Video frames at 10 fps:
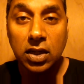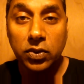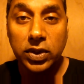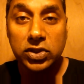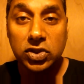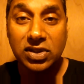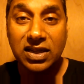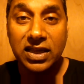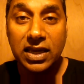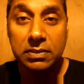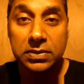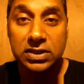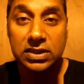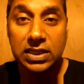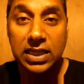Richard
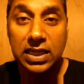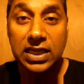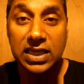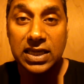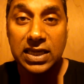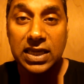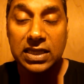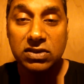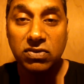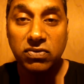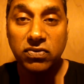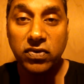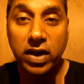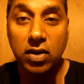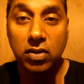claims that he has
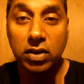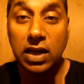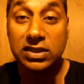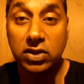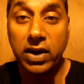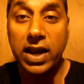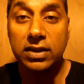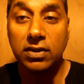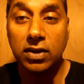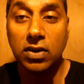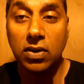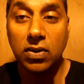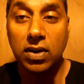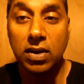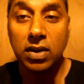found has cracked the
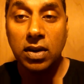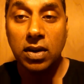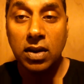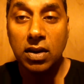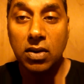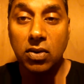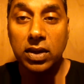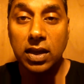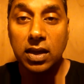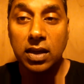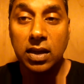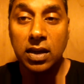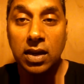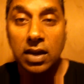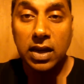code. Okay,
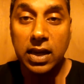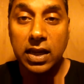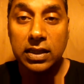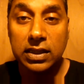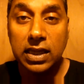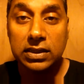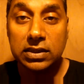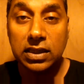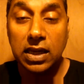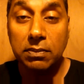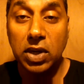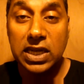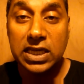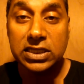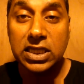and that uh, but
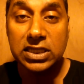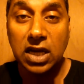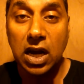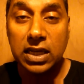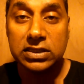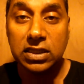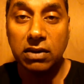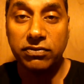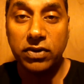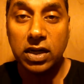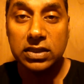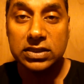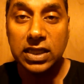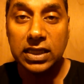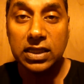he's he's honest and upfront in
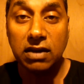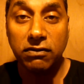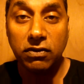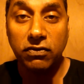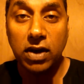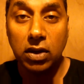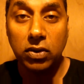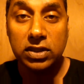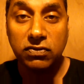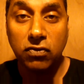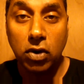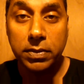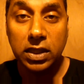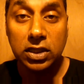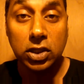saying that if you follow his
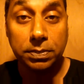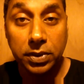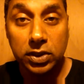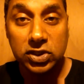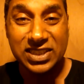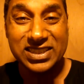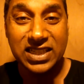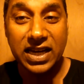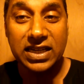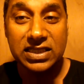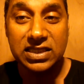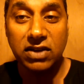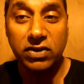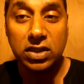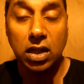formula and you purchase this
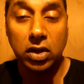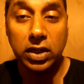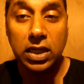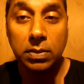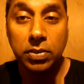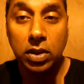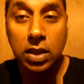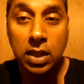ninety-seven dollar ebook,